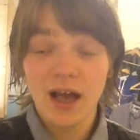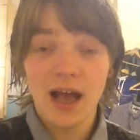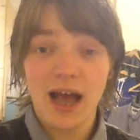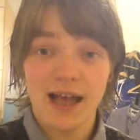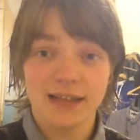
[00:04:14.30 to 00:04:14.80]

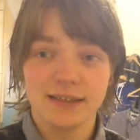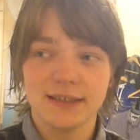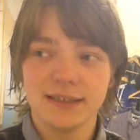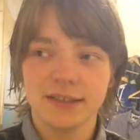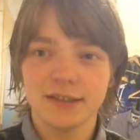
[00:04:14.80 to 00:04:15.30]
and
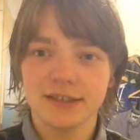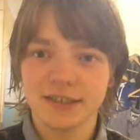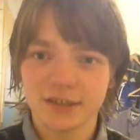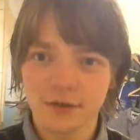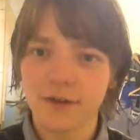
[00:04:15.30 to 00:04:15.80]
you just
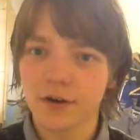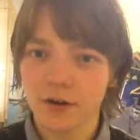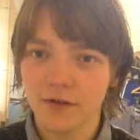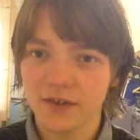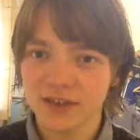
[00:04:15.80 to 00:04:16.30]
discover it
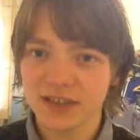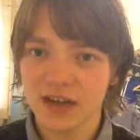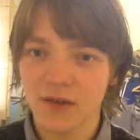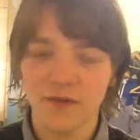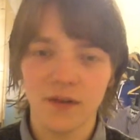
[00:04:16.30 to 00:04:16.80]
all for
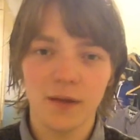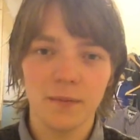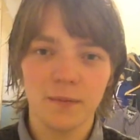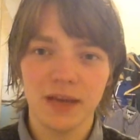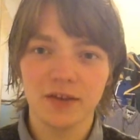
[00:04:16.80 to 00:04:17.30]
yourself,
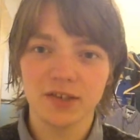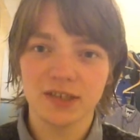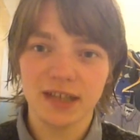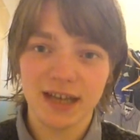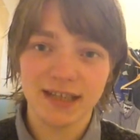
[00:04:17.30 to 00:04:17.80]
because
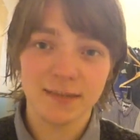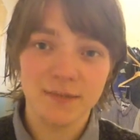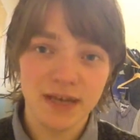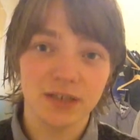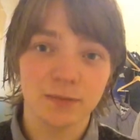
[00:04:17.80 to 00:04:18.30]
that is a
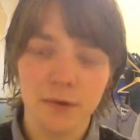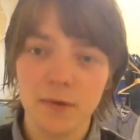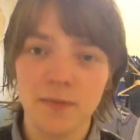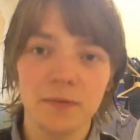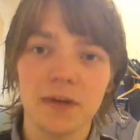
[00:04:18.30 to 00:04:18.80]
major
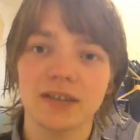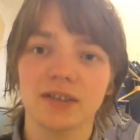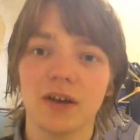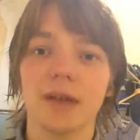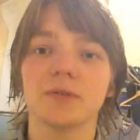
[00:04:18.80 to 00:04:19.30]
problem. People get
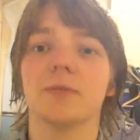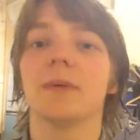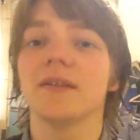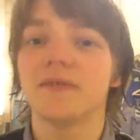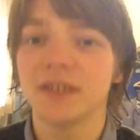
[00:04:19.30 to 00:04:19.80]
so hyped up
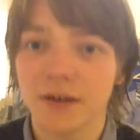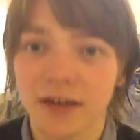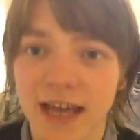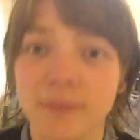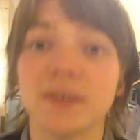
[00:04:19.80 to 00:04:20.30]
about the video
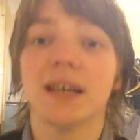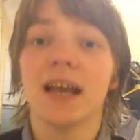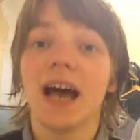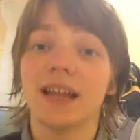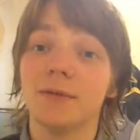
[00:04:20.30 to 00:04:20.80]
games,
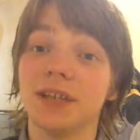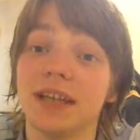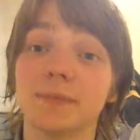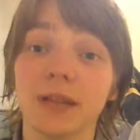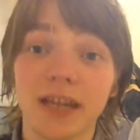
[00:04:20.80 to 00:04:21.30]
and then when you
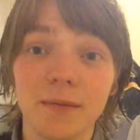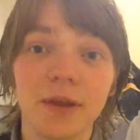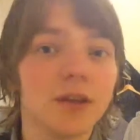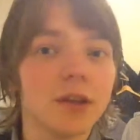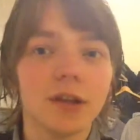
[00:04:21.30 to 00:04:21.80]
get to play them,
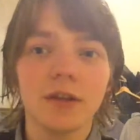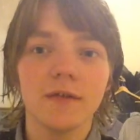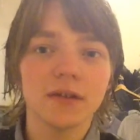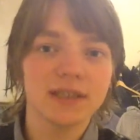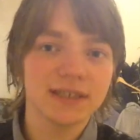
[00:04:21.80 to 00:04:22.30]
you've
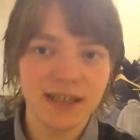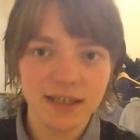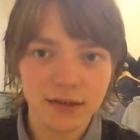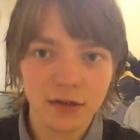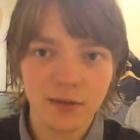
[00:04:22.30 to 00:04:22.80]
already
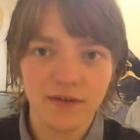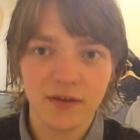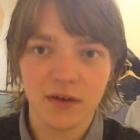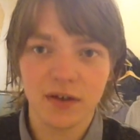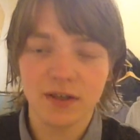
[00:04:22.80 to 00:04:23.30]
seen it all
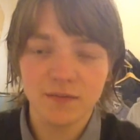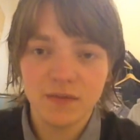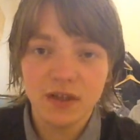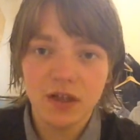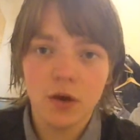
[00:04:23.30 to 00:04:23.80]
before. You
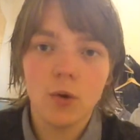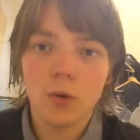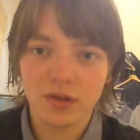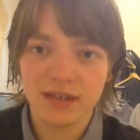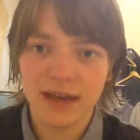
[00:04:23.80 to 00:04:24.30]
know
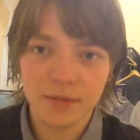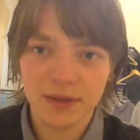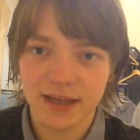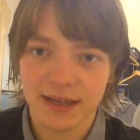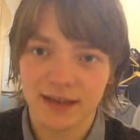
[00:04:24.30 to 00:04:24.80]
what's
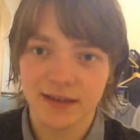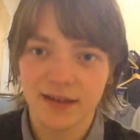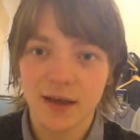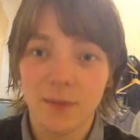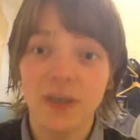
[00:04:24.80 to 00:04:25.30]
happening,
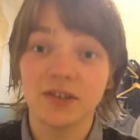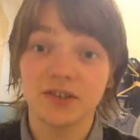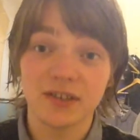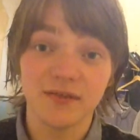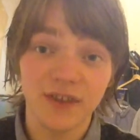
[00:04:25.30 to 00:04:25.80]
because
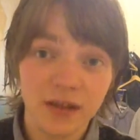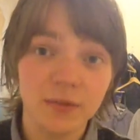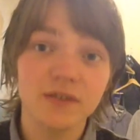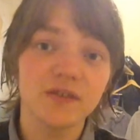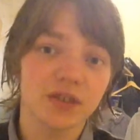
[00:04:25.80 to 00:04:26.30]
the
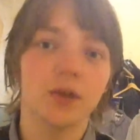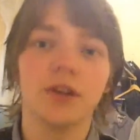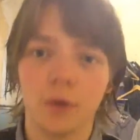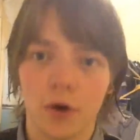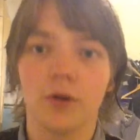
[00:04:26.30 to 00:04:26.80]
developers have shown
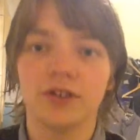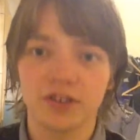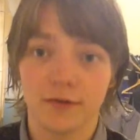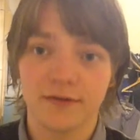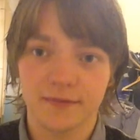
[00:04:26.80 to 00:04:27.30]
you all the
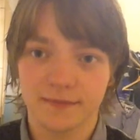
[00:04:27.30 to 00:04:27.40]
stuff.